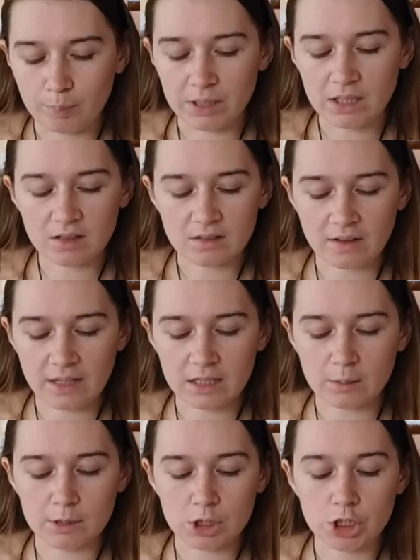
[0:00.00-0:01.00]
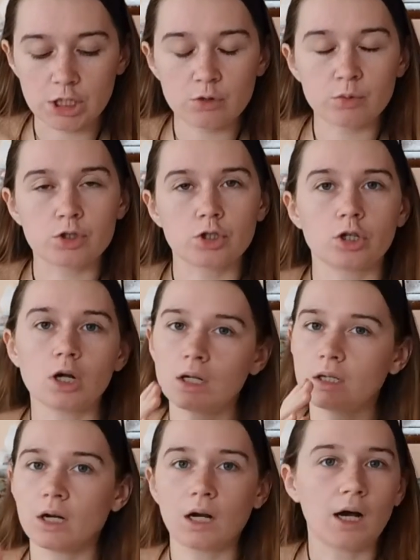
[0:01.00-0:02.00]
Because of that, the machines would turn
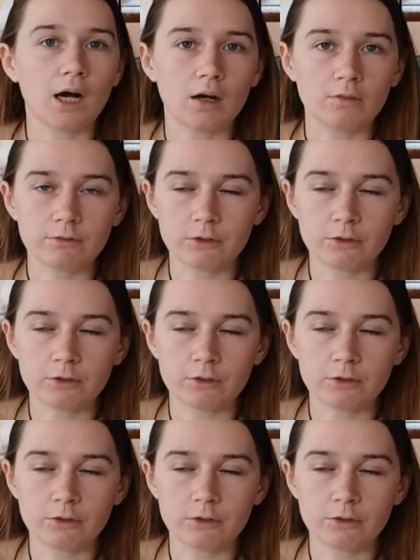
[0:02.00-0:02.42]
on and off.